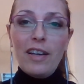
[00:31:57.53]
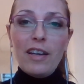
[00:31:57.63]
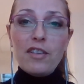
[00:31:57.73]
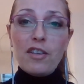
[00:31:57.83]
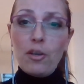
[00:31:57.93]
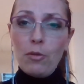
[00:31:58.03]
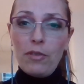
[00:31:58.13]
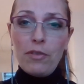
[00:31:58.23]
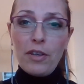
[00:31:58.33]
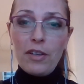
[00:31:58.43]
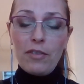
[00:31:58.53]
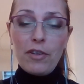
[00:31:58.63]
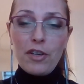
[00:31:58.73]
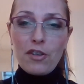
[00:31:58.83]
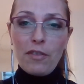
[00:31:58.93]
skewed
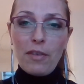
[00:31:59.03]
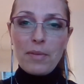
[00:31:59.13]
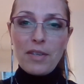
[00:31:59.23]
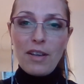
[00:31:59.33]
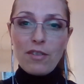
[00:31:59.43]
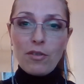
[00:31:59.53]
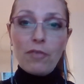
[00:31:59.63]
version of themselves or